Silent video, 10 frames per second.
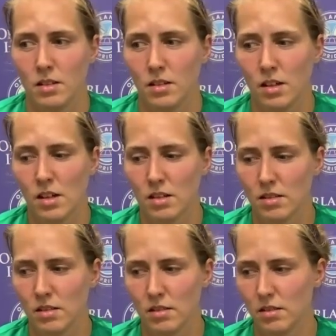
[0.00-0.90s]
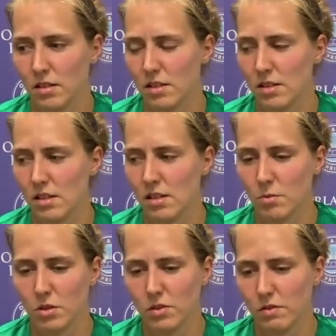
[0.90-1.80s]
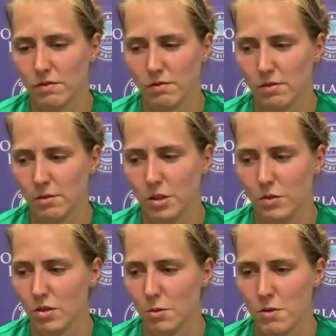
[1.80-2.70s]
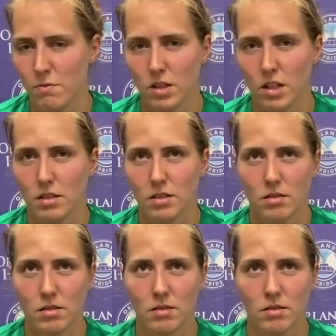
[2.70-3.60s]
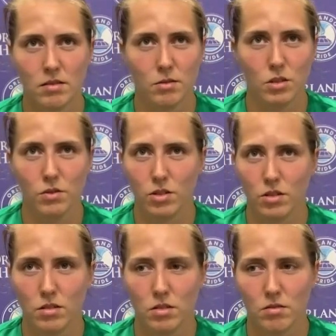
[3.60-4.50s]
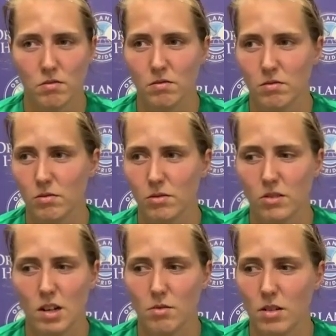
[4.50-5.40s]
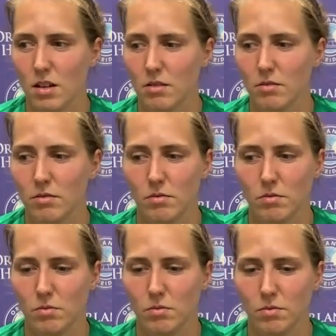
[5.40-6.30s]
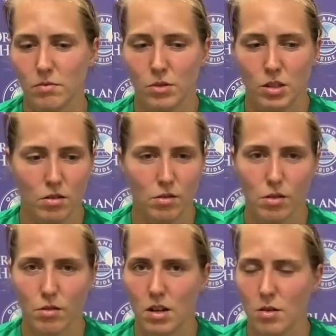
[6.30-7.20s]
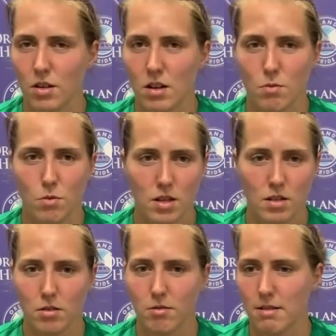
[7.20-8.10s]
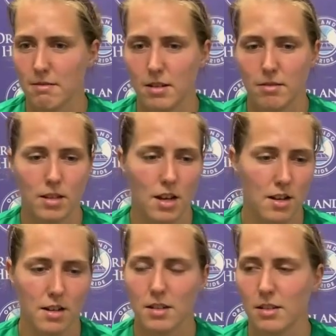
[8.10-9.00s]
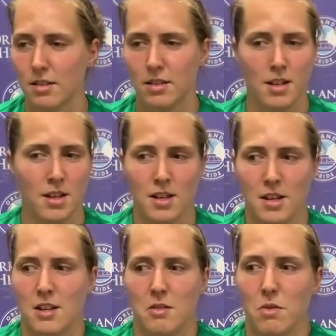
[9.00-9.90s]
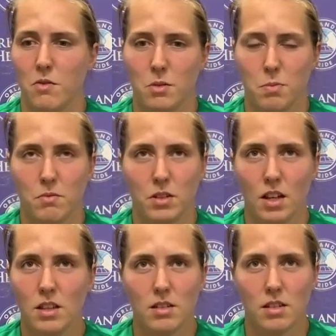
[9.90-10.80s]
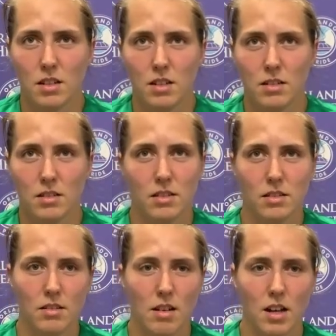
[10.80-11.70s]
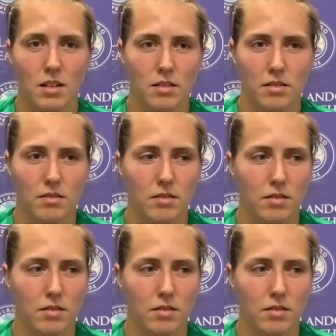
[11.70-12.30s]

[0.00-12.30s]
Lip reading: Yeah, I think this season we've just been relentless. We've just ground out results, ground out wins, ground out ties. We've just been relentless in it, and